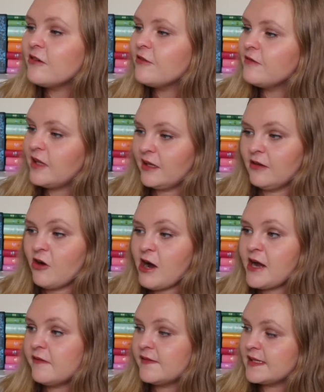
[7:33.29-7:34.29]
of their
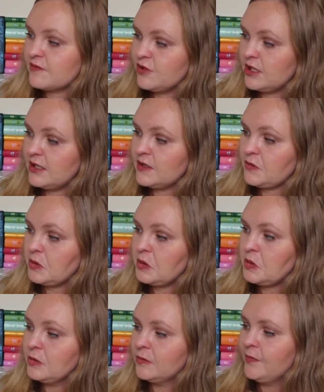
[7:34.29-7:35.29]
lives, which is really
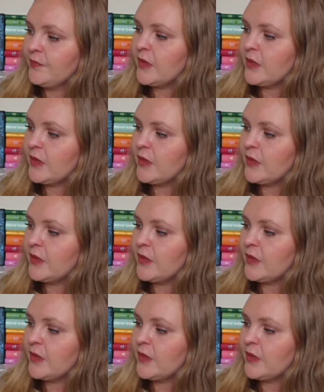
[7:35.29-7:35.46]
cool,